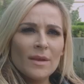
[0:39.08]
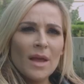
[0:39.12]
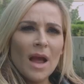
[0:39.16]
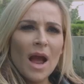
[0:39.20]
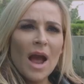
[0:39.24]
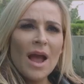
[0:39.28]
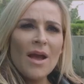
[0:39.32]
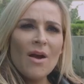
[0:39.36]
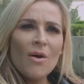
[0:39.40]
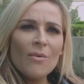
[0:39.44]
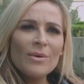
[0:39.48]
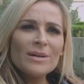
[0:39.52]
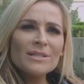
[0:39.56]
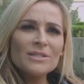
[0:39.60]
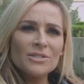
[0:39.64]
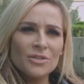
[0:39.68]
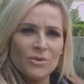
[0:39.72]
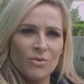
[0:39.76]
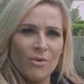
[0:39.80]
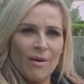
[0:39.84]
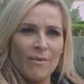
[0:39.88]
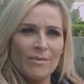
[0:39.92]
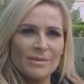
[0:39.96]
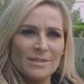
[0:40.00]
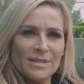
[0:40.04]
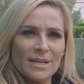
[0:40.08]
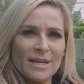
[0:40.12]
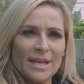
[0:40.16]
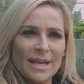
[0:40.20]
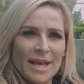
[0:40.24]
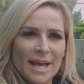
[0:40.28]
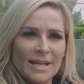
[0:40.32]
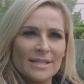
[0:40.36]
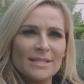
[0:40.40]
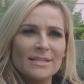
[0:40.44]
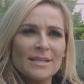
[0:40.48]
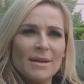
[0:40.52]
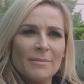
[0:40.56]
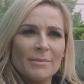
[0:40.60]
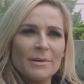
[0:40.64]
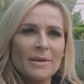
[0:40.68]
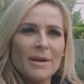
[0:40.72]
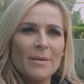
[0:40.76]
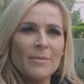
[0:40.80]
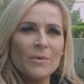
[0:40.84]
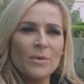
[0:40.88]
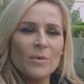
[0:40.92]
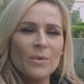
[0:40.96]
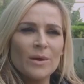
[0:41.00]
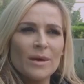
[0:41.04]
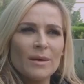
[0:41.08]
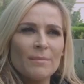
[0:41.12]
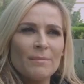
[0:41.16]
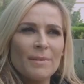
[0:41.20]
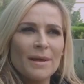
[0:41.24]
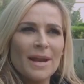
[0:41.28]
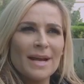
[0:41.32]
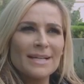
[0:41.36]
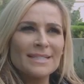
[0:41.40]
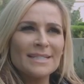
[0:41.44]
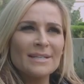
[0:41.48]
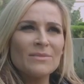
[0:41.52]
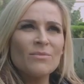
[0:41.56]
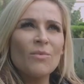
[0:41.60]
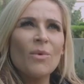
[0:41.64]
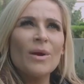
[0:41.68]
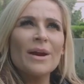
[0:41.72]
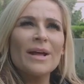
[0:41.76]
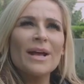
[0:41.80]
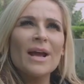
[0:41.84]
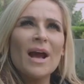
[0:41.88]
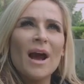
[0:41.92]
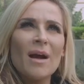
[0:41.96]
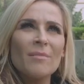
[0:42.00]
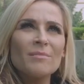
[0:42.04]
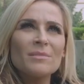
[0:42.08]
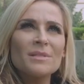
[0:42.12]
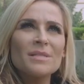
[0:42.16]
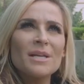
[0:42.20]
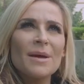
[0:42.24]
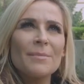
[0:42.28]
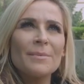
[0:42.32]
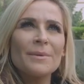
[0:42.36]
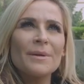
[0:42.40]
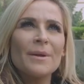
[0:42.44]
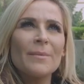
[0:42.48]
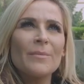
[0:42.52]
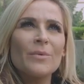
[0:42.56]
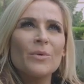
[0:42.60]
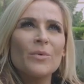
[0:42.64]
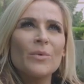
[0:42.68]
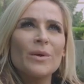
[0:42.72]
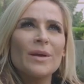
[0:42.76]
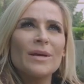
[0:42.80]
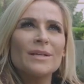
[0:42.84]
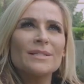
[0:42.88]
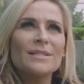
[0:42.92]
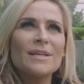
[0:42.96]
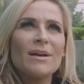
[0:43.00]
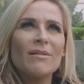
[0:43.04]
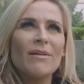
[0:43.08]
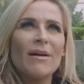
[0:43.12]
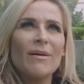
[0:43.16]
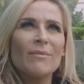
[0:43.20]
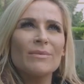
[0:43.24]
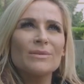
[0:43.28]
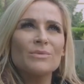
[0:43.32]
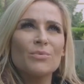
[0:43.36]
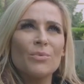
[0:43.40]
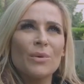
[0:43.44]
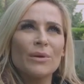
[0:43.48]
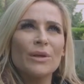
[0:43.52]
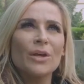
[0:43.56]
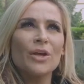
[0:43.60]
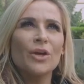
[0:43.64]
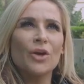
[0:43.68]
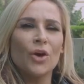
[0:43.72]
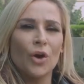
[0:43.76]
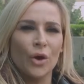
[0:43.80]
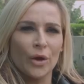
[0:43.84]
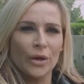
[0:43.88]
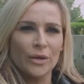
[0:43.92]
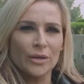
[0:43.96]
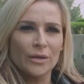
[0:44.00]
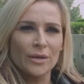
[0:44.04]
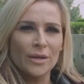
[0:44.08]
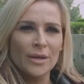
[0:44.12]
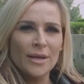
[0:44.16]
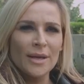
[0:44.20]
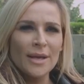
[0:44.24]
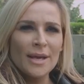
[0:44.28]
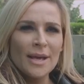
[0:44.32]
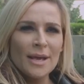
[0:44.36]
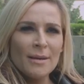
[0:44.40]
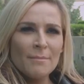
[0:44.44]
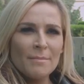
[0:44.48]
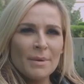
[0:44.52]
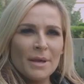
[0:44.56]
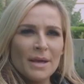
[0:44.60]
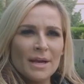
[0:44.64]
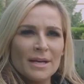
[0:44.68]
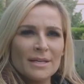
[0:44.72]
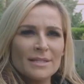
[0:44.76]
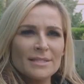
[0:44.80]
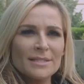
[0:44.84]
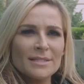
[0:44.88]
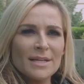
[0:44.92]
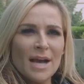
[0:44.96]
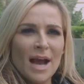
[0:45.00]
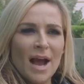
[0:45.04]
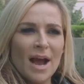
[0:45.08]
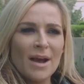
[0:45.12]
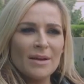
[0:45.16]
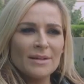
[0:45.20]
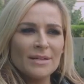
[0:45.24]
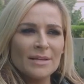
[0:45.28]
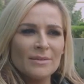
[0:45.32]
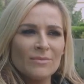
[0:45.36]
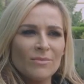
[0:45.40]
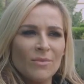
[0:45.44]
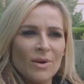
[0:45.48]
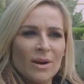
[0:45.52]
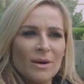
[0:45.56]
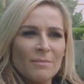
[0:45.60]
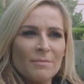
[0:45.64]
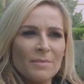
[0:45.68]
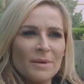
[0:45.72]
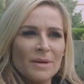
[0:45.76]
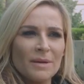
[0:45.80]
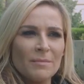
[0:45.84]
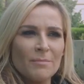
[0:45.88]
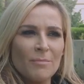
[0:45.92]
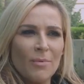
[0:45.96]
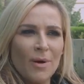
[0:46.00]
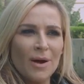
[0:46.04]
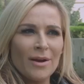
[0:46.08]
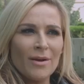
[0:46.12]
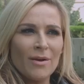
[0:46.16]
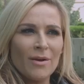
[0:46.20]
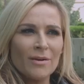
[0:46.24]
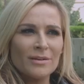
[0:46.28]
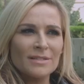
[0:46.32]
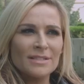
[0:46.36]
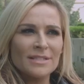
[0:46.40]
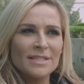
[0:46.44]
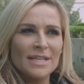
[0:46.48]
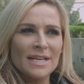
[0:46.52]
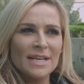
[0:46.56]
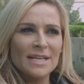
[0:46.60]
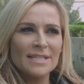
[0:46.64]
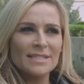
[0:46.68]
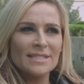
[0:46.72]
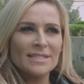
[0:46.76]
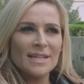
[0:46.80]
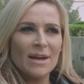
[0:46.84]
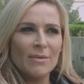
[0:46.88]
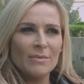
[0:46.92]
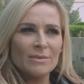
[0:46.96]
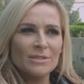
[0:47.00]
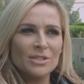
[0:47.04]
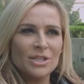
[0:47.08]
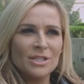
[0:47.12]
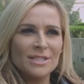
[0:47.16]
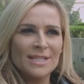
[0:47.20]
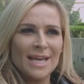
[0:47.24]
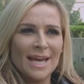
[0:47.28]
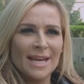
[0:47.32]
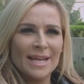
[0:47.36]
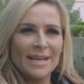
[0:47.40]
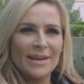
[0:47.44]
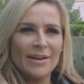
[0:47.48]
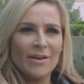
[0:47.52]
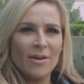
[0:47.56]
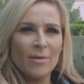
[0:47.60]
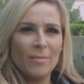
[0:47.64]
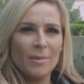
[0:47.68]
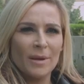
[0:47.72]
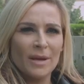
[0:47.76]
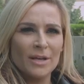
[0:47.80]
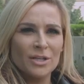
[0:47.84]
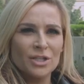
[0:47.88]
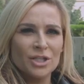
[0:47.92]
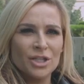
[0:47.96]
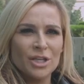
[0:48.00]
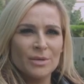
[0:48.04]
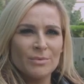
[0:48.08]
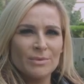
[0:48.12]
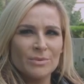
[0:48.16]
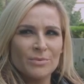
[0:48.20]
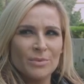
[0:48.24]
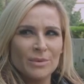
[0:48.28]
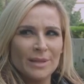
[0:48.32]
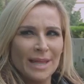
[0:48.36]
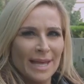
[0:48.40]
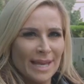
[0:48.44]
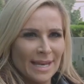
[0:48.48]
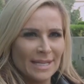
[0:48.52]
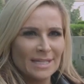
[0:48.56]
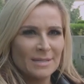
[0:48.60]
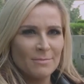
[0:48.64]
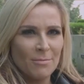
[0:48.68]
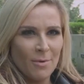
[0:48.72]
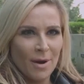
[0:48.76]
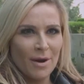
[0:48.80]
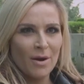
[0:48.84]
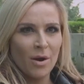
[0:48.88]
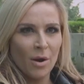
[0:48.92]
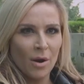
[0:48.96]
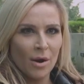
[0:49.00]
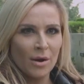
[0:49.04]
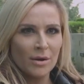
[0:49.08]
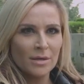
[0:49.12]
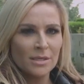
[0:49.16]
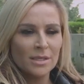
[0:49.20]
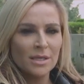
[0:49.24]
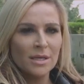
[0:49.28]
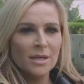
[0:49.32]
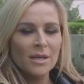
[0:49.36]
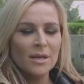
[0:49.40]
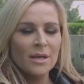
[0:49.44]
I always knew I was going to get to WWE, but I didn't want to come to WWE until I was really good, because I didn't want to be Bret Hart's niece that was just getting here because she was related to Bret Hart,